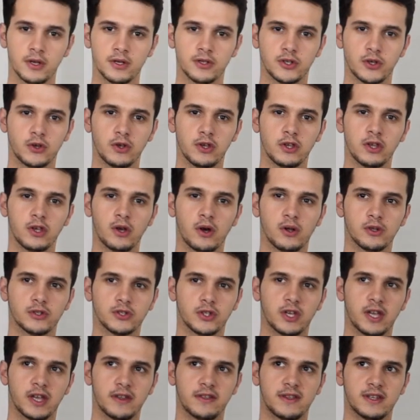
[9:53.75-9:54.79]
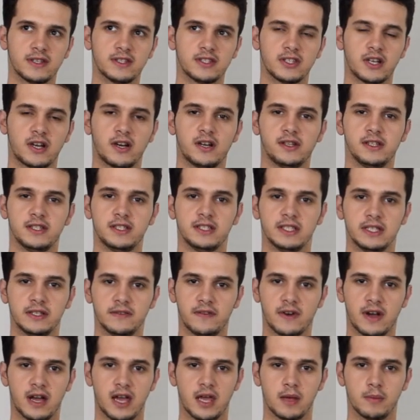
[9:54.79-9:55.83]
so you also get that Charlie Sheen
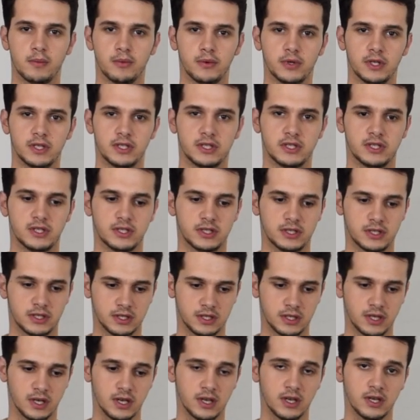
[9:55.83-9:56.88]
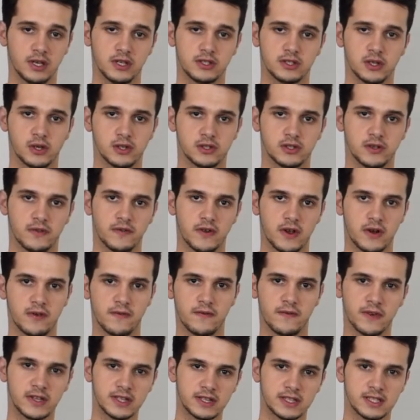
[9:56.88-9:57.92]
vibe, which is also very
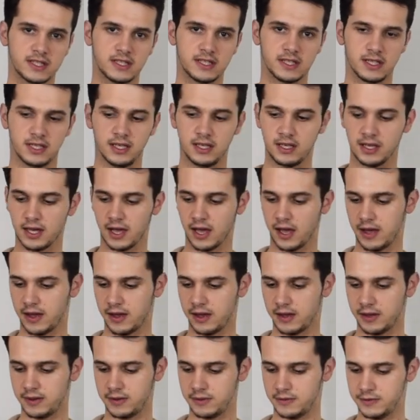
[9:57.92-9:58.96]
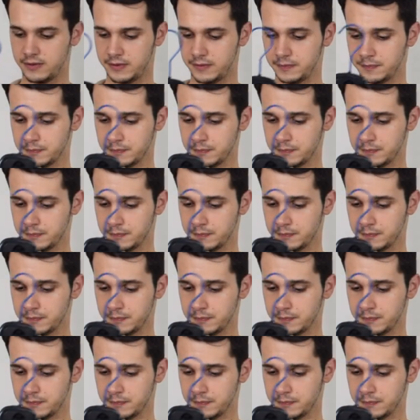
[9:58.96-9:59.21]
vintagey, and